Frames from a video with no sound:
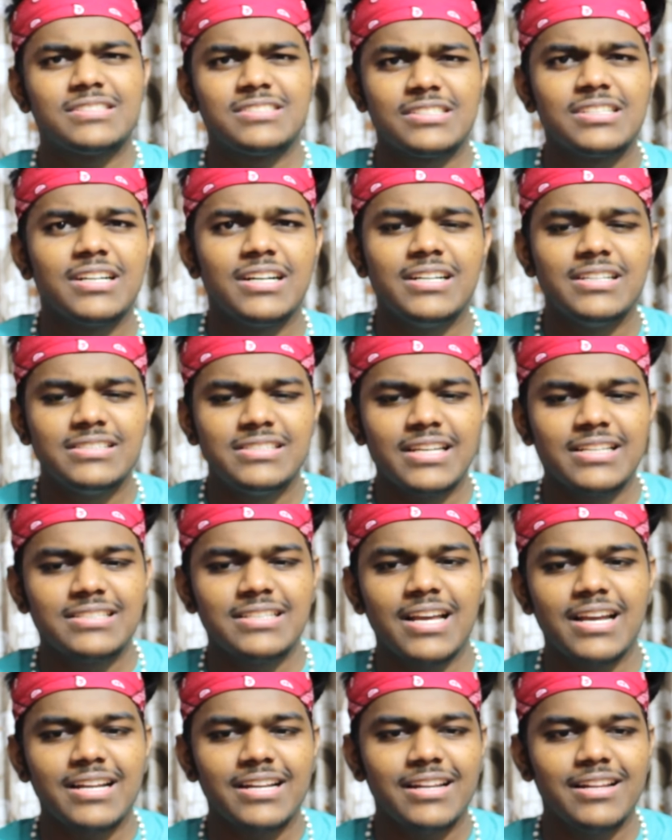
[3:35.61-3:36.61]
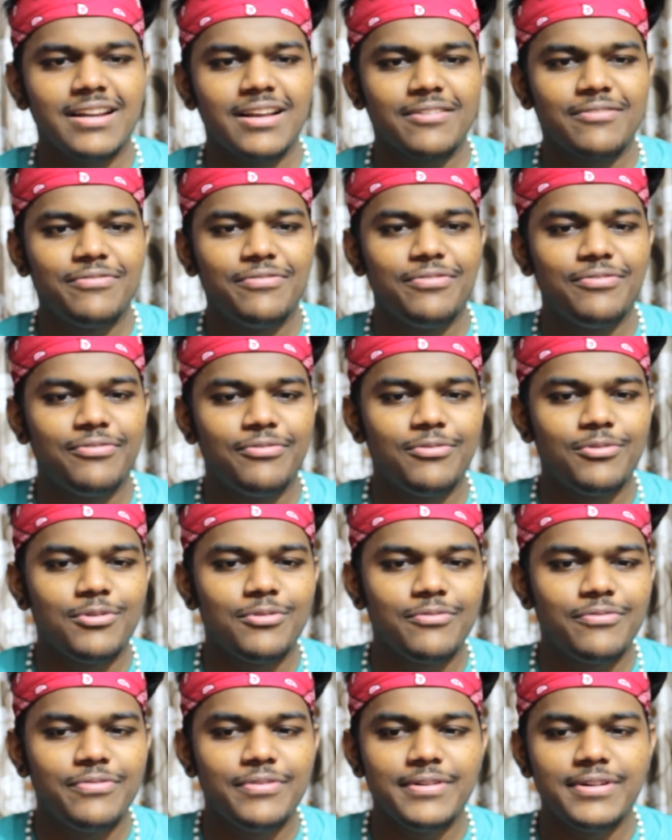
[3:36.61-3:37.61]
Church, exactly, like
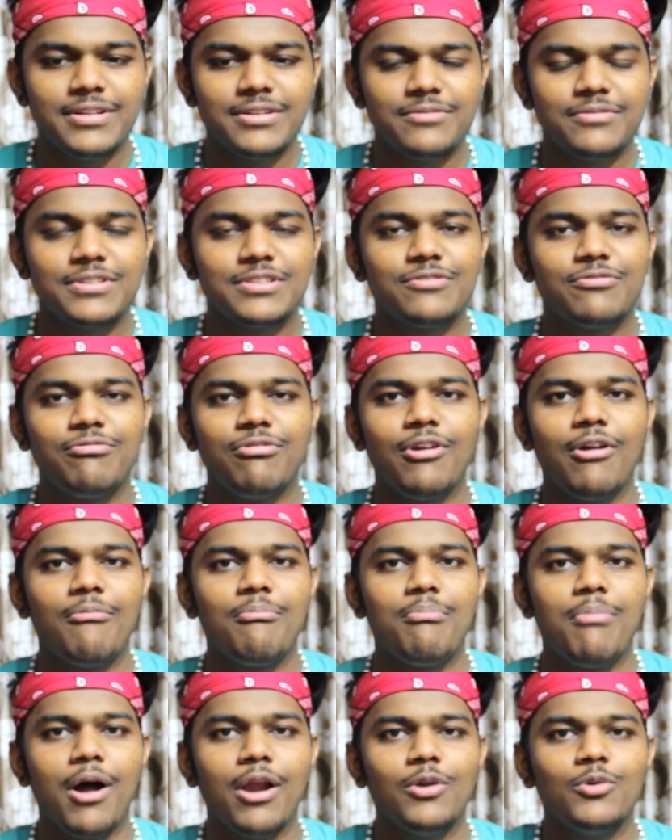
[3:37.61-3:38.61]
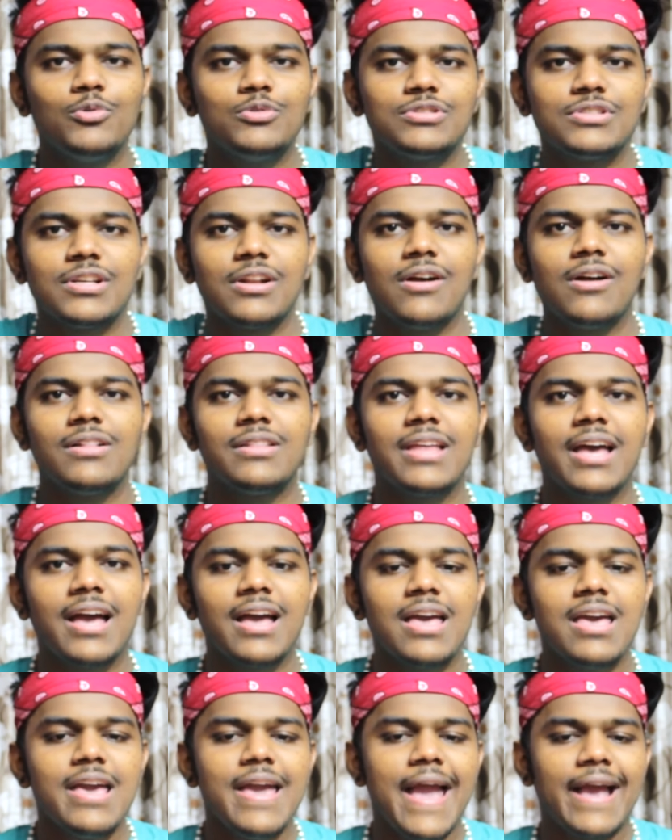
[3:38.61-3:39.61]
full of balloons and all
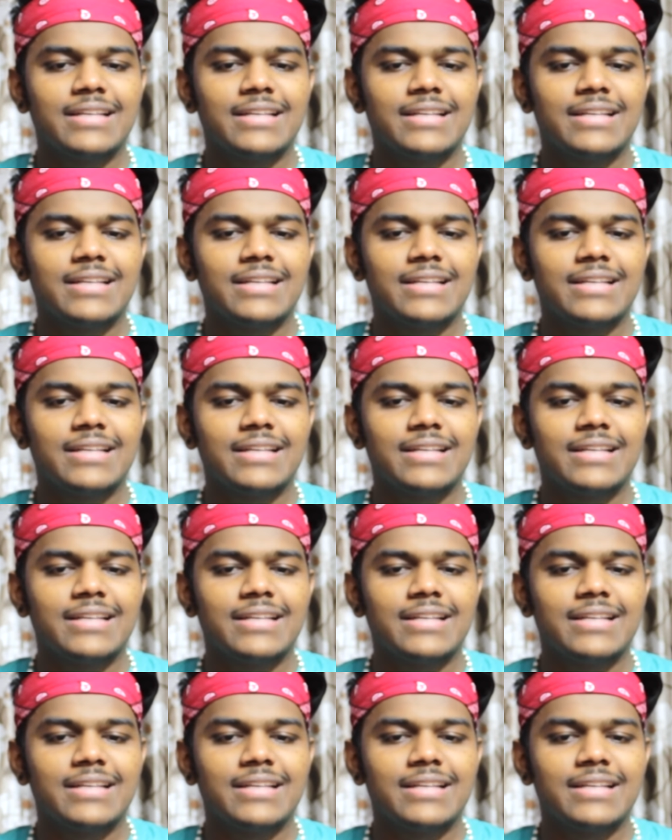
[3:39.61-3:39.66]
that.